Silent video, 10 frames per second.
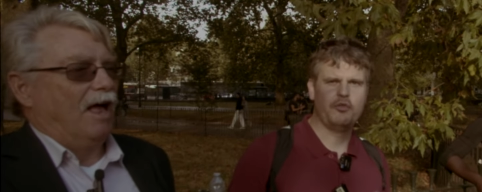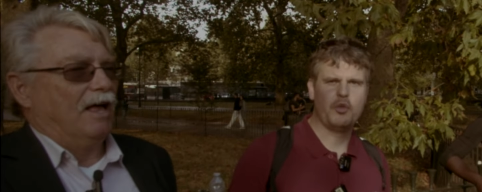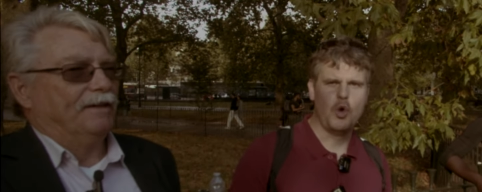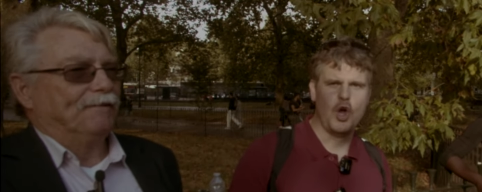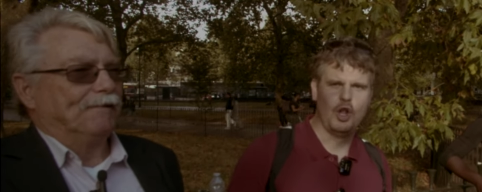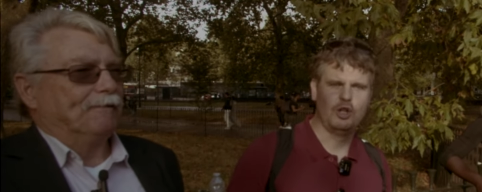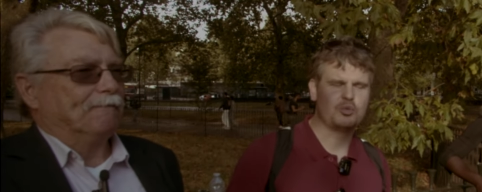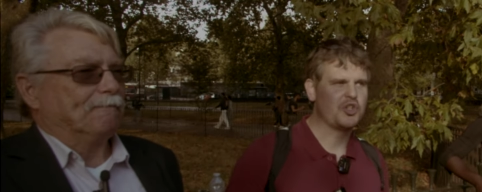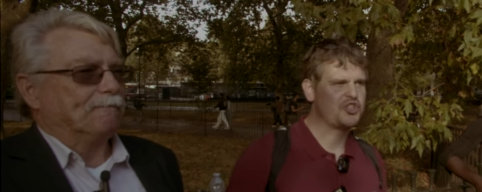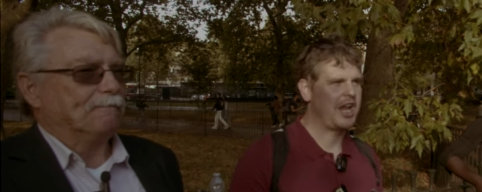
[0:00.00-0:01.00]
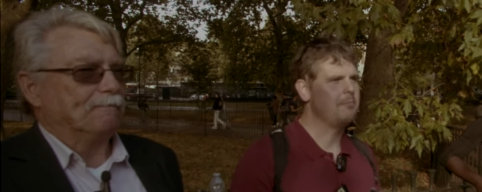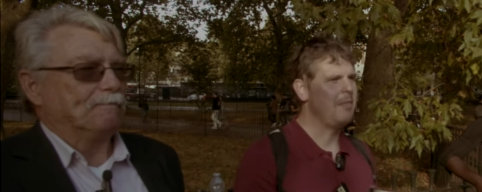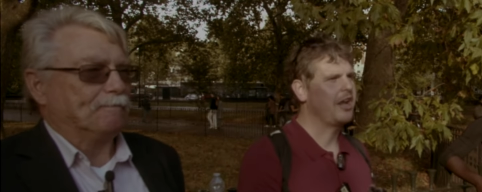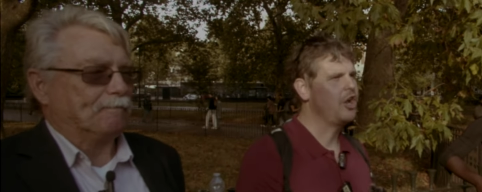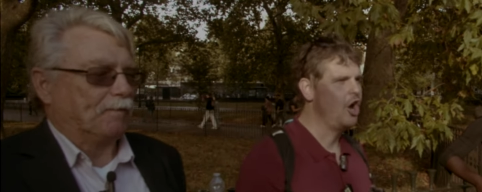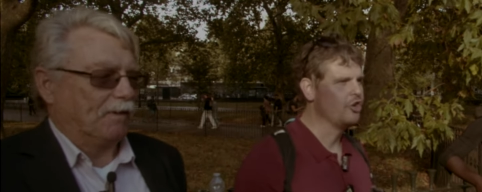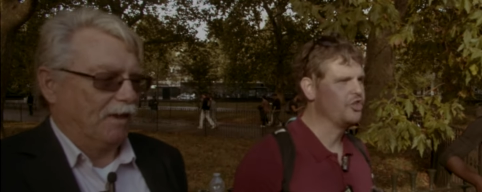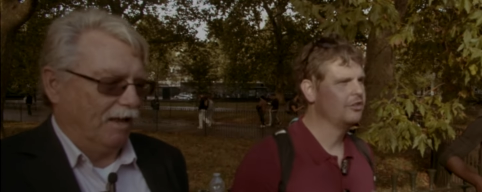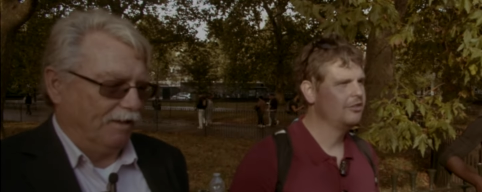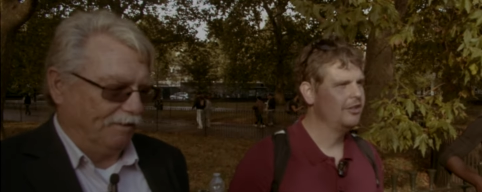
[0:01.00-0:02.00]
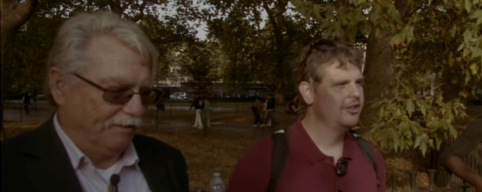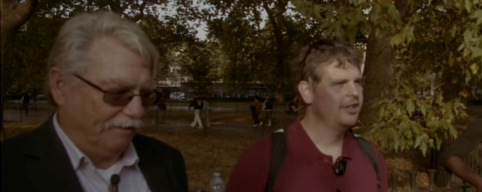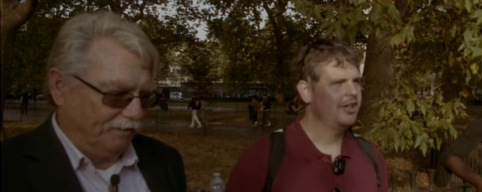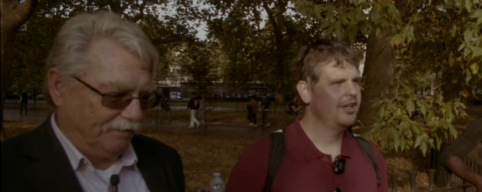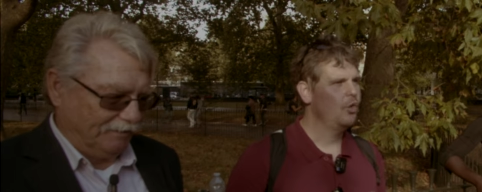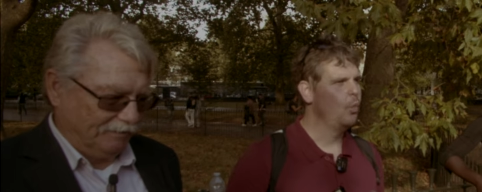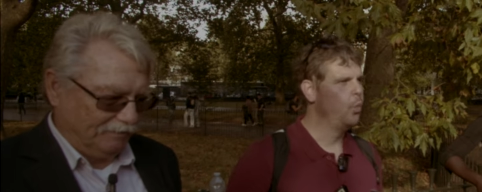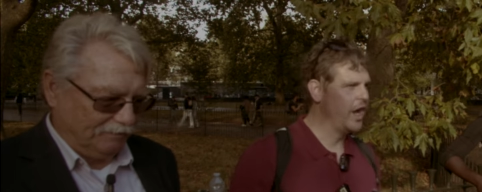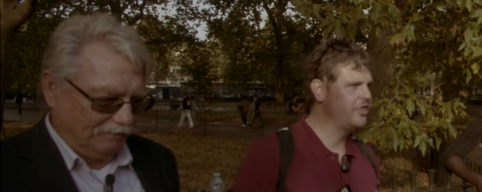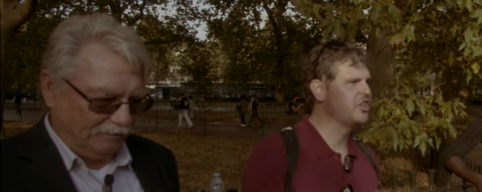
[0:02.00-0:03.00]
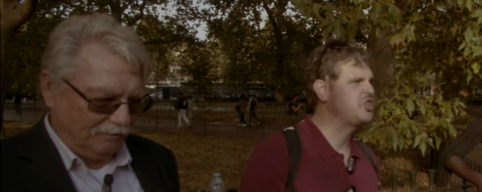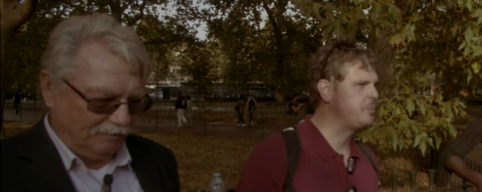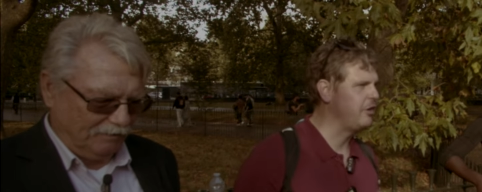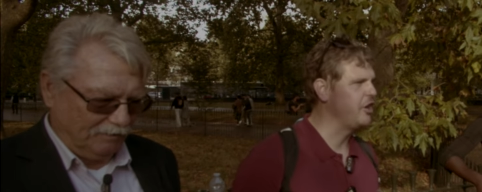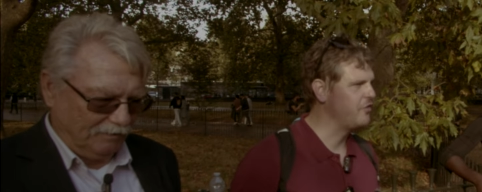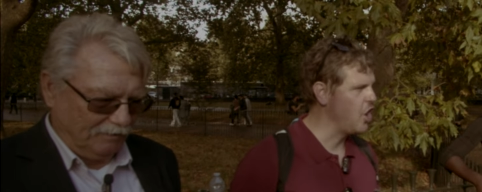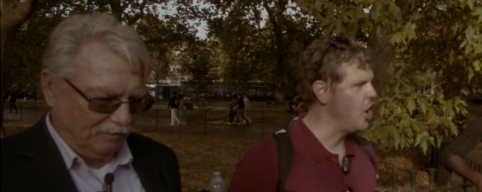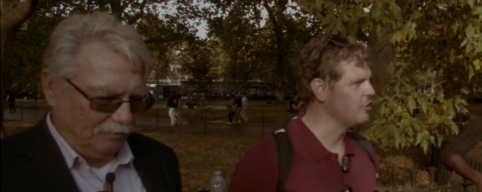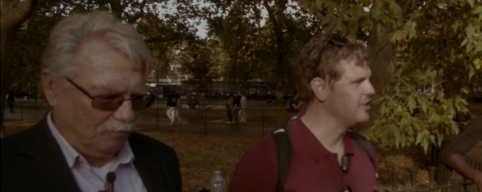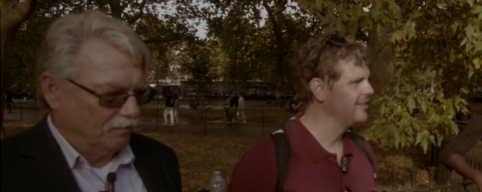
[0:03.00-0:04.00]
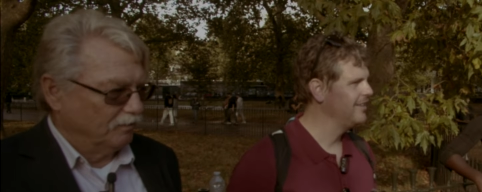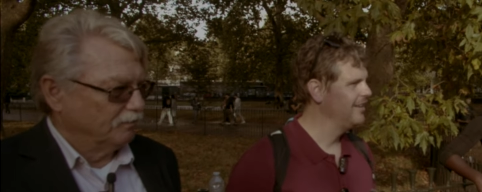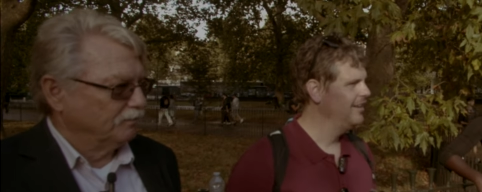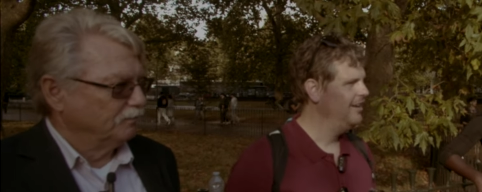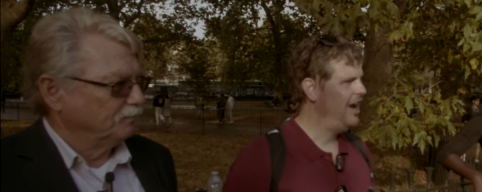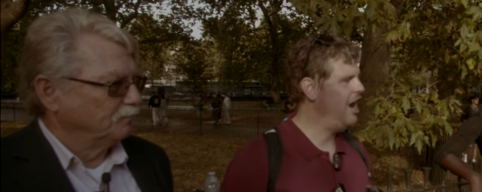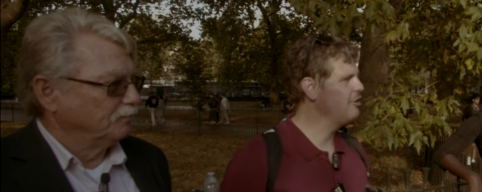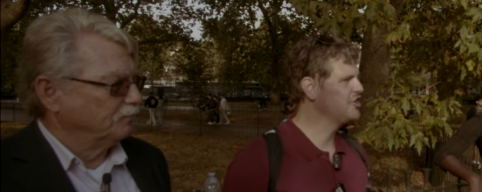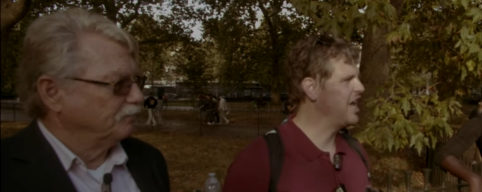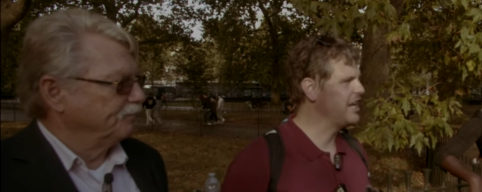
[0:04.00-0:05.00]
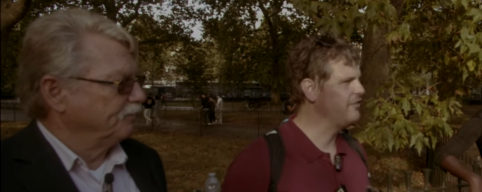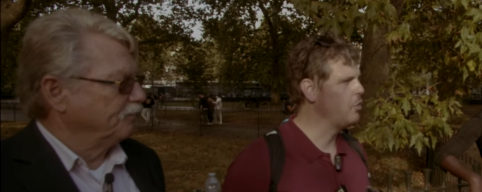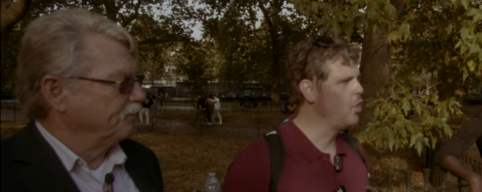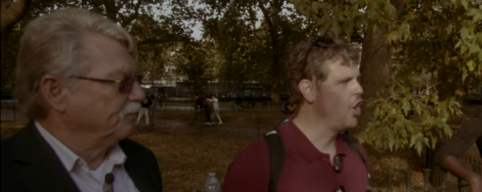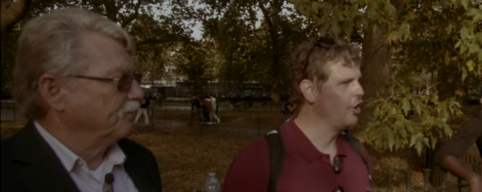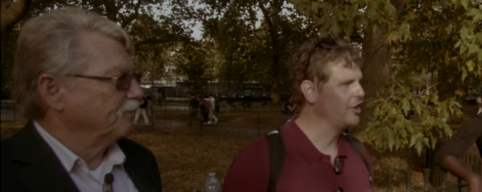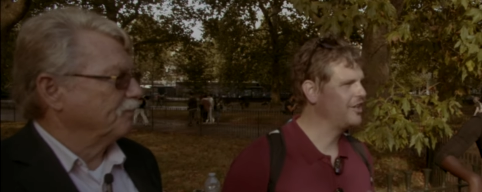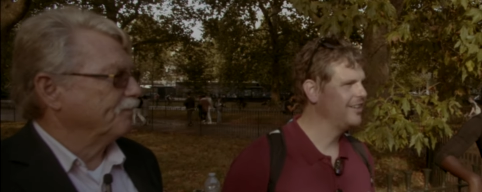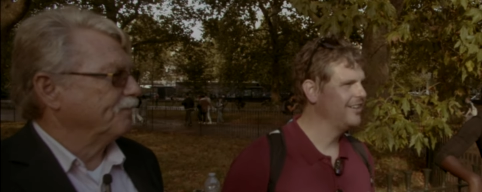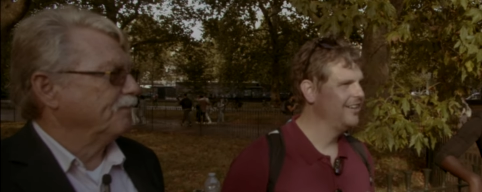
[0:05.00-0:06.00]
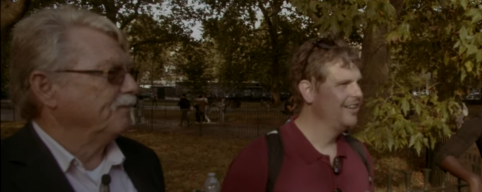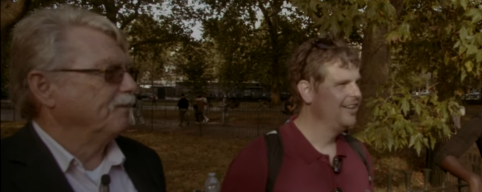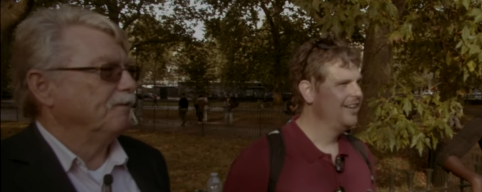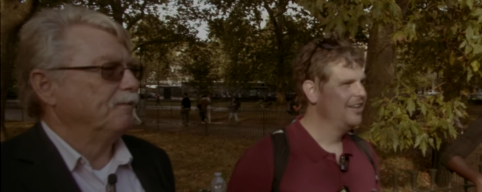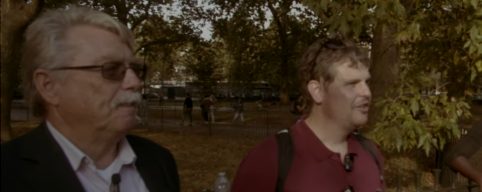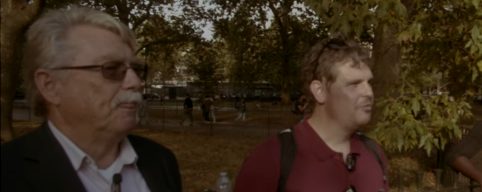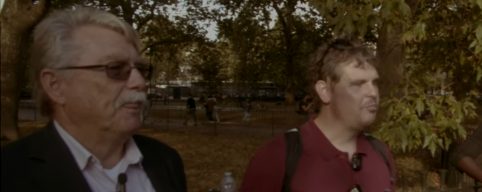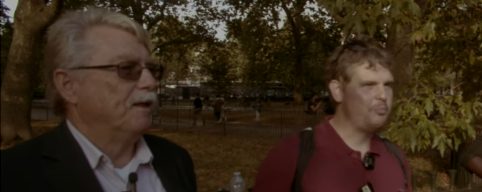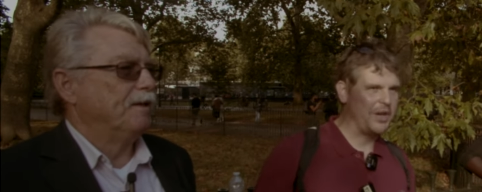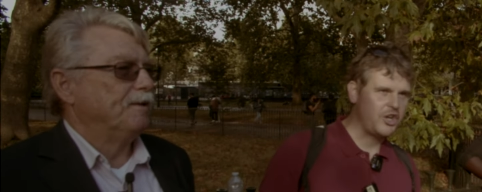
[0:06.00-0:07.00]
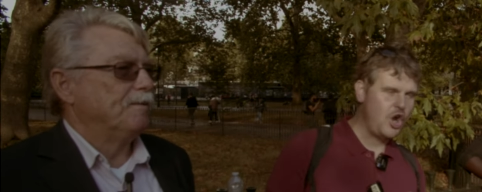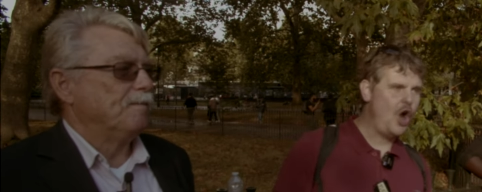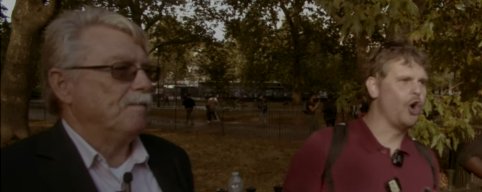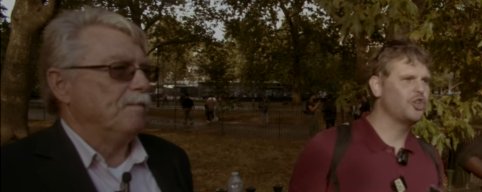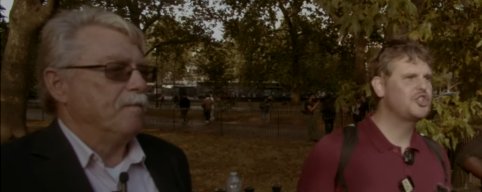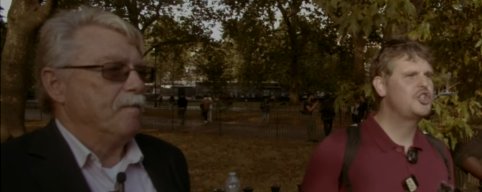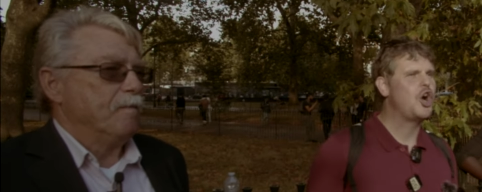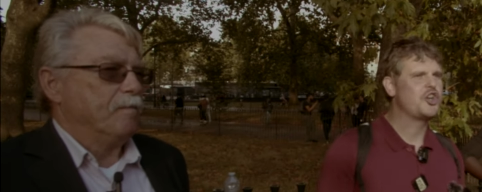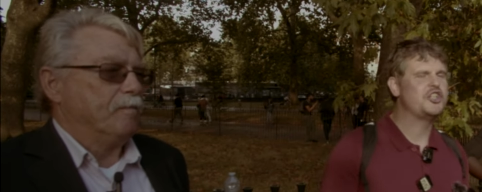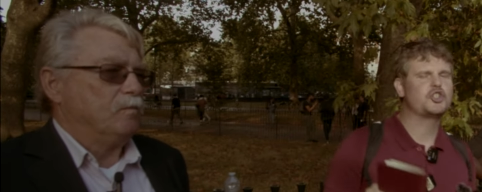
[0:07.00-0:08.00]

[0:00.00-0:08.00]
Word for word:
Speaker 1: of the world was sent by God with the Spirit of God. How does that even work? Because God is